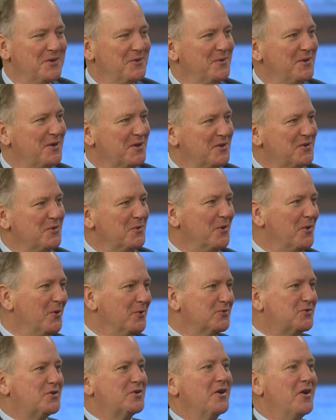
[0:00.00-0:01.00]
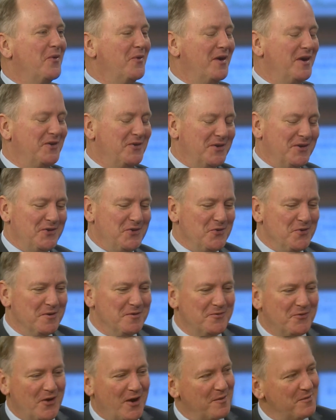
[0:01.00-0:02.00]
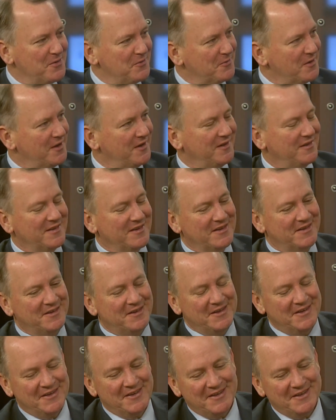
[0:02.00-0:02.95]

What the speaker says: we could do a whole show on your involvement running the